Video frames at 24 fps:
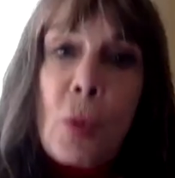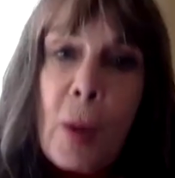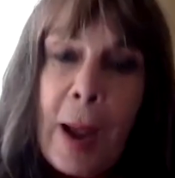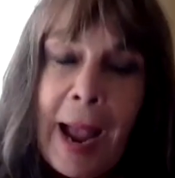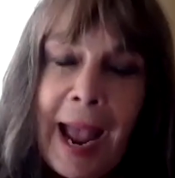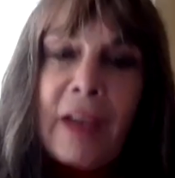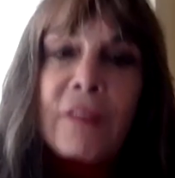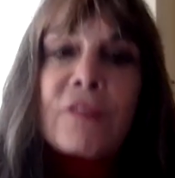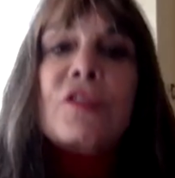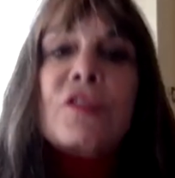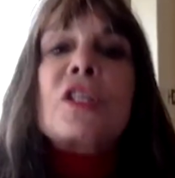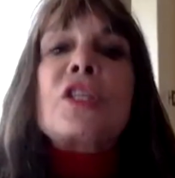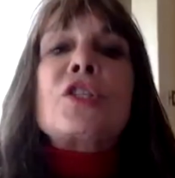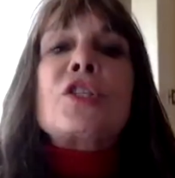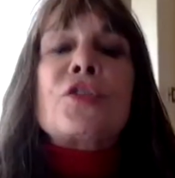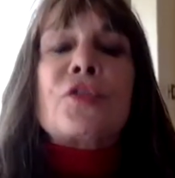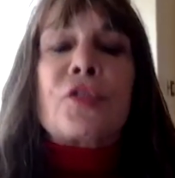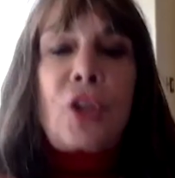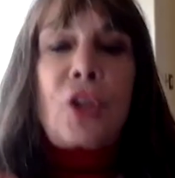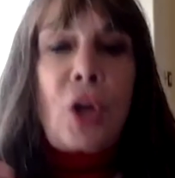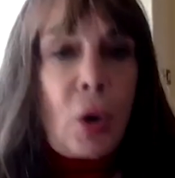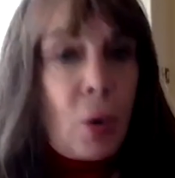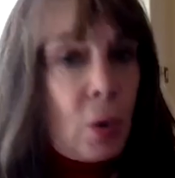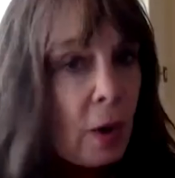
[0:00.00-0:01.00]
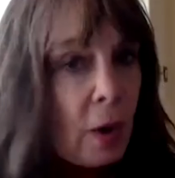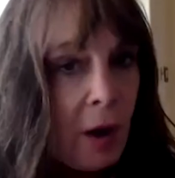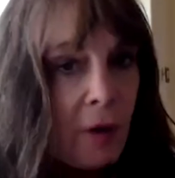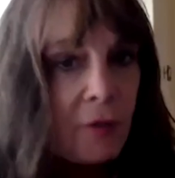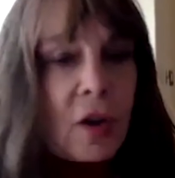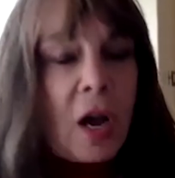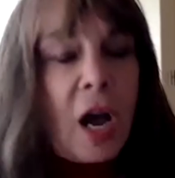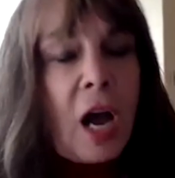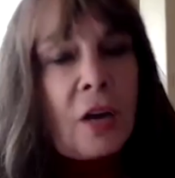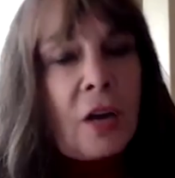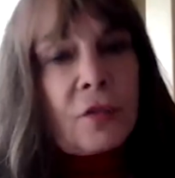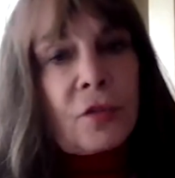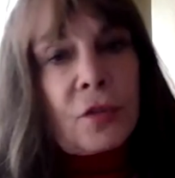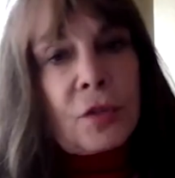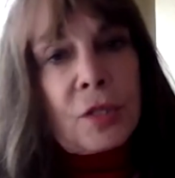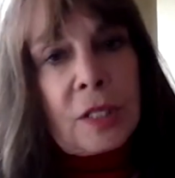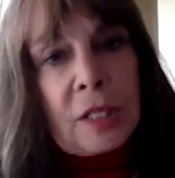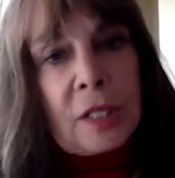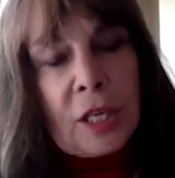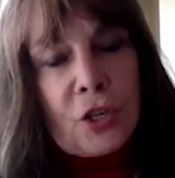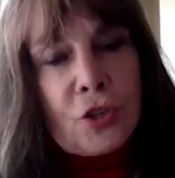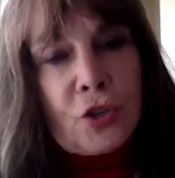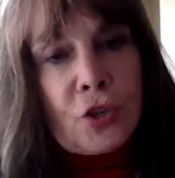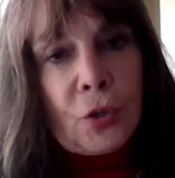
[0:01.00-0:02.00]
have this flow of
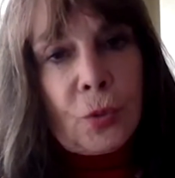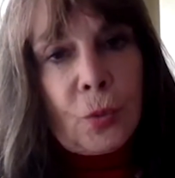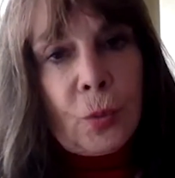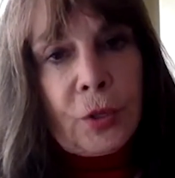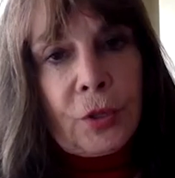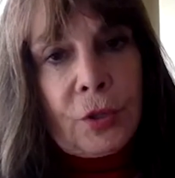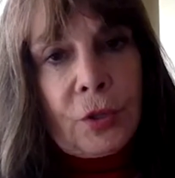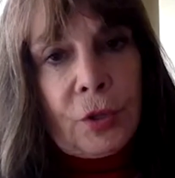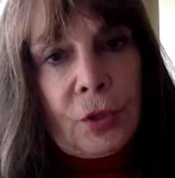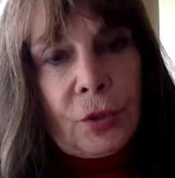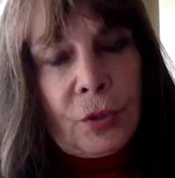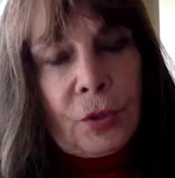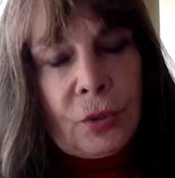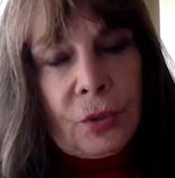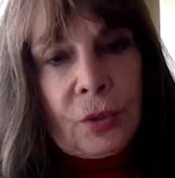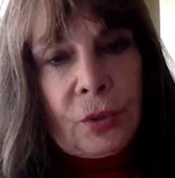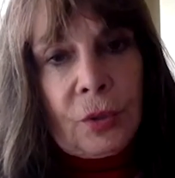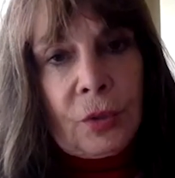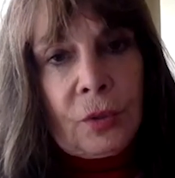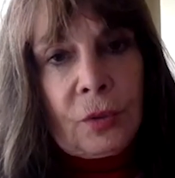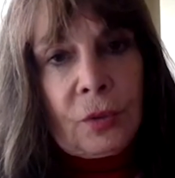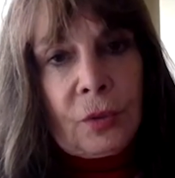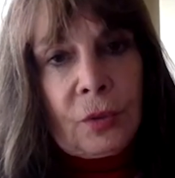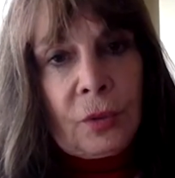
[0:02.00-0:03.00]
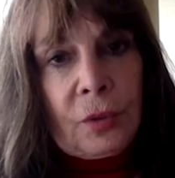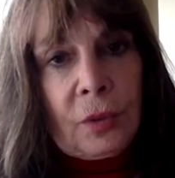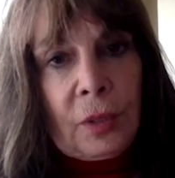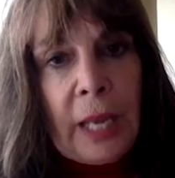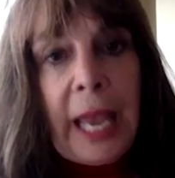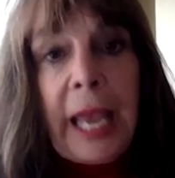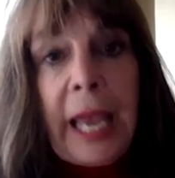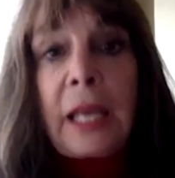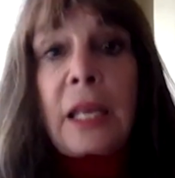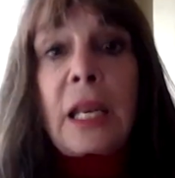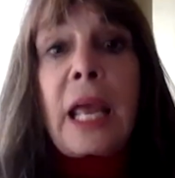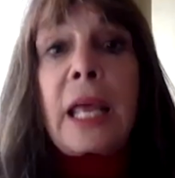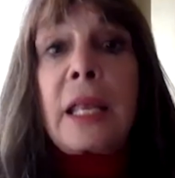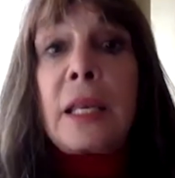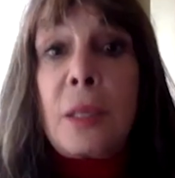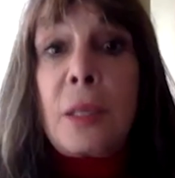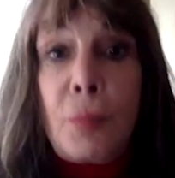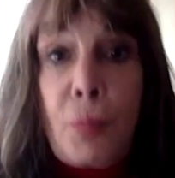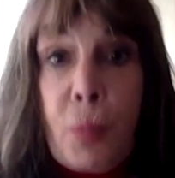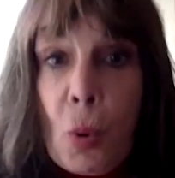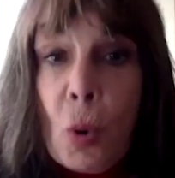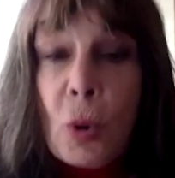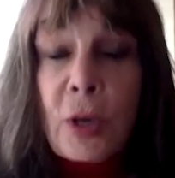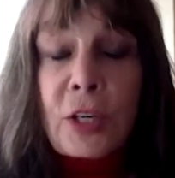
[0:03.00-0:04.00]
conversation with you. And, and,
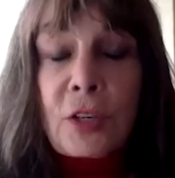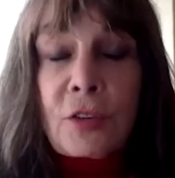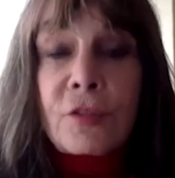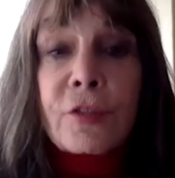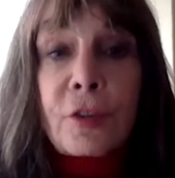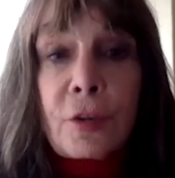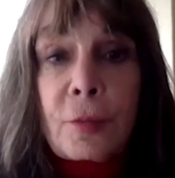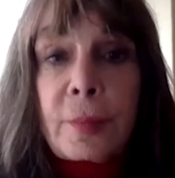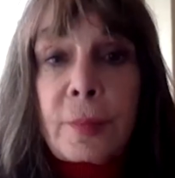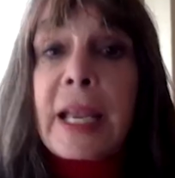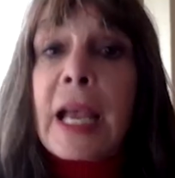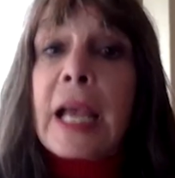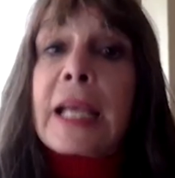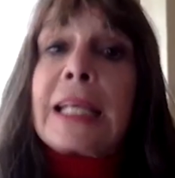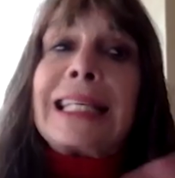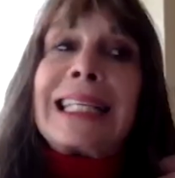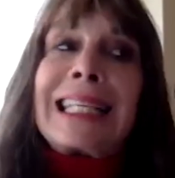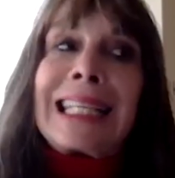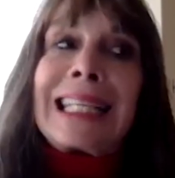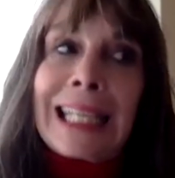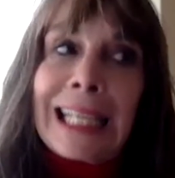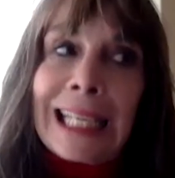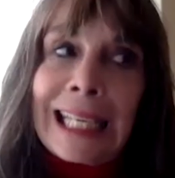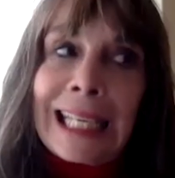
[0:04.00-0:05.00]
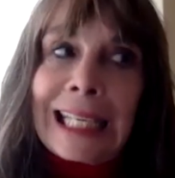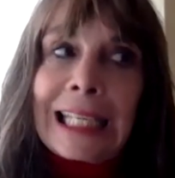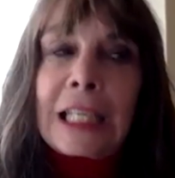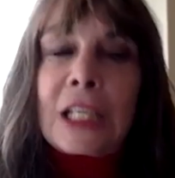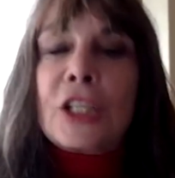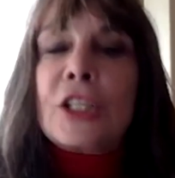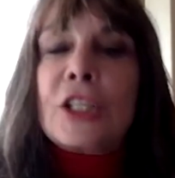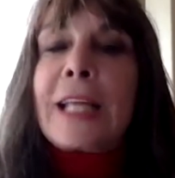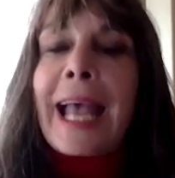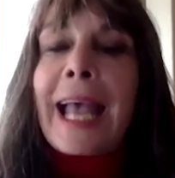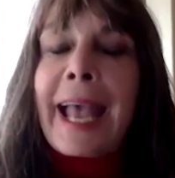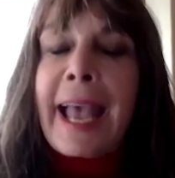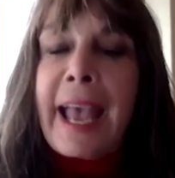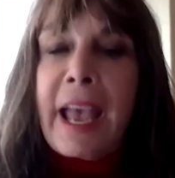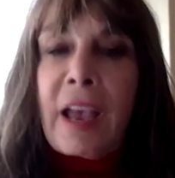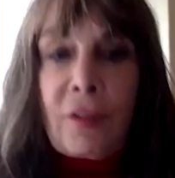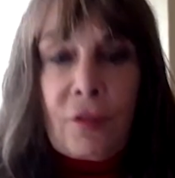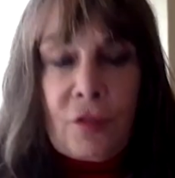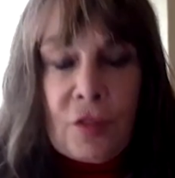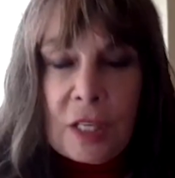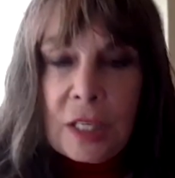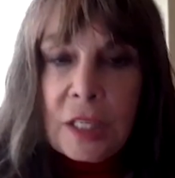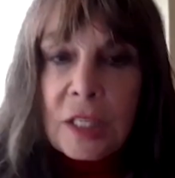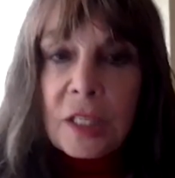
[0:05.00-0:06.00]
important for me, I needed to
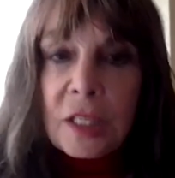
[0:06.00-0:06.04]
have this